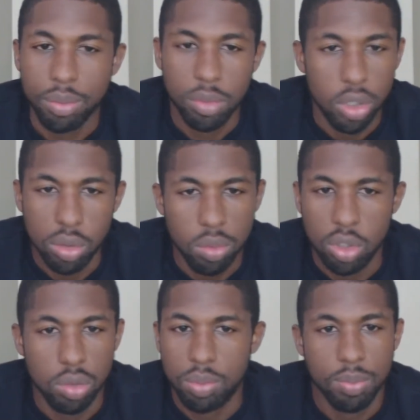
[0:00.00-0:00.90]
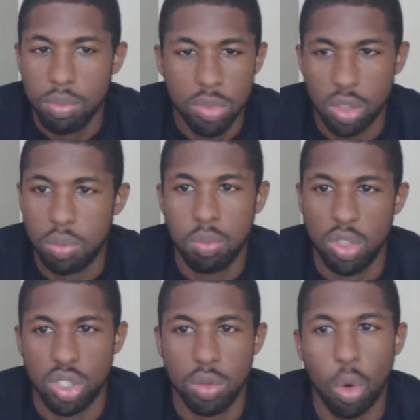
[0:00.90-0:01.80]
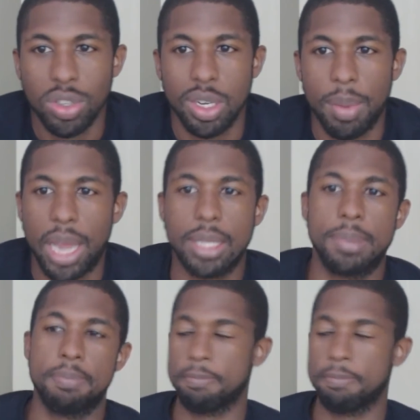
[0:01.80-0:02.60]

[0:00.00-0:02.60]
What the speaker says: You just going to the max.